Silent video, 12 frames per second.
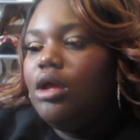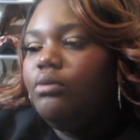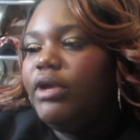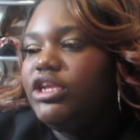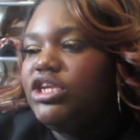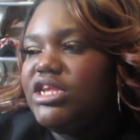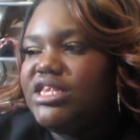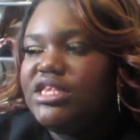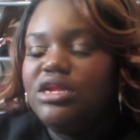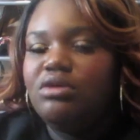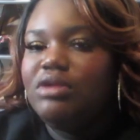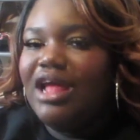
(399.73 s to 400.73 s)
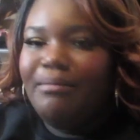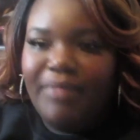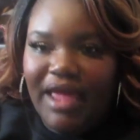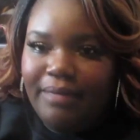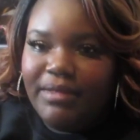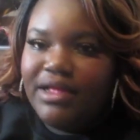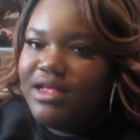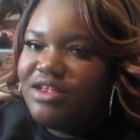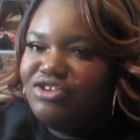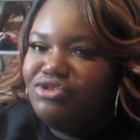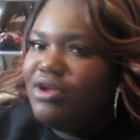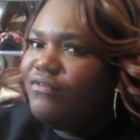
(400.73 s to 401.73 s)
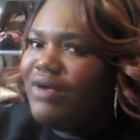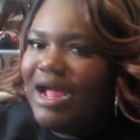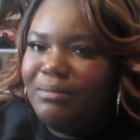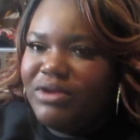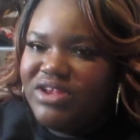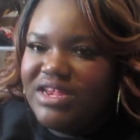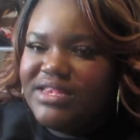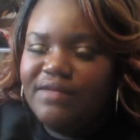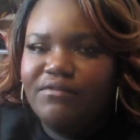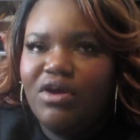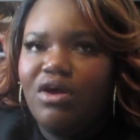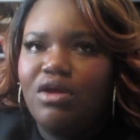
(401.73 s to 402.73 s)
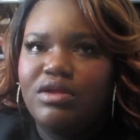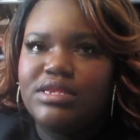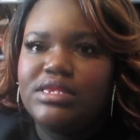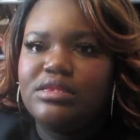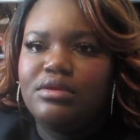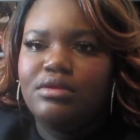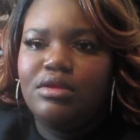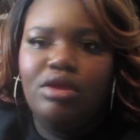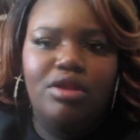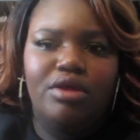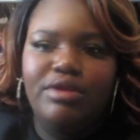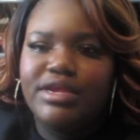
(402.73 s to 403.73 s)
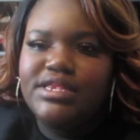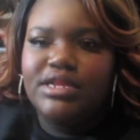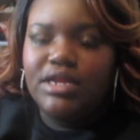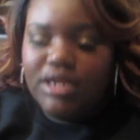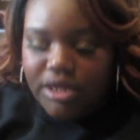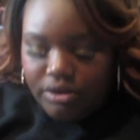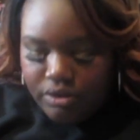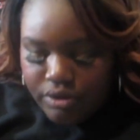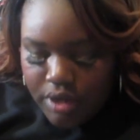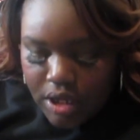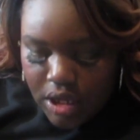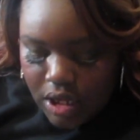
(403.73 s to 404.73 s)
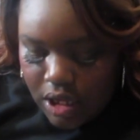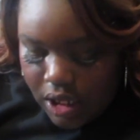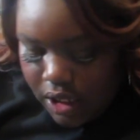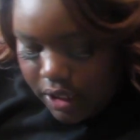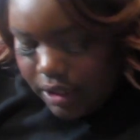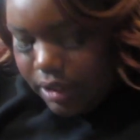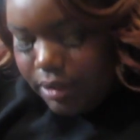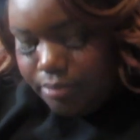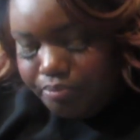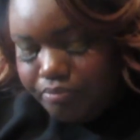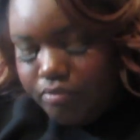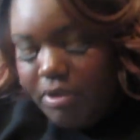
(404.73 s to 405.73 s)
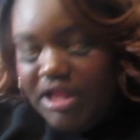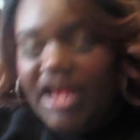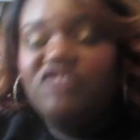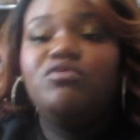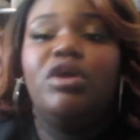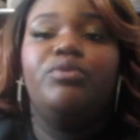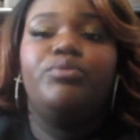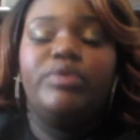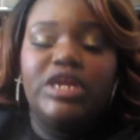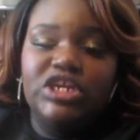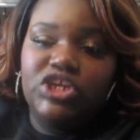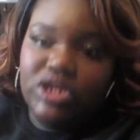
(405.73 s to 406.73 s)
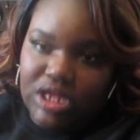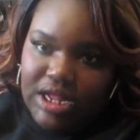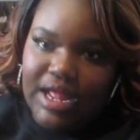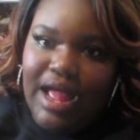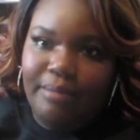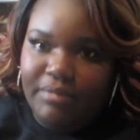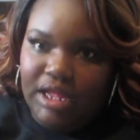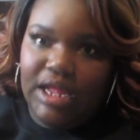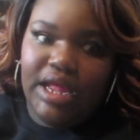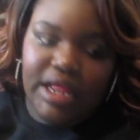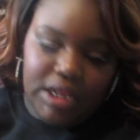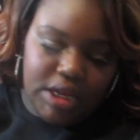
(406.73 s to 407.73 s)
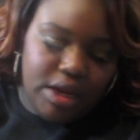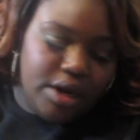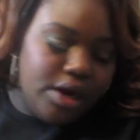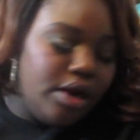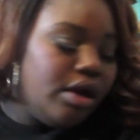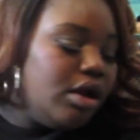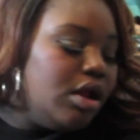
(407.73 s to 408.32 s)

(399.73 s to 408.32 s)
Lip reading: which is still not bad because, you know, for how much his stuff costs, you know, that's still a deal. But that's what originally got me in there.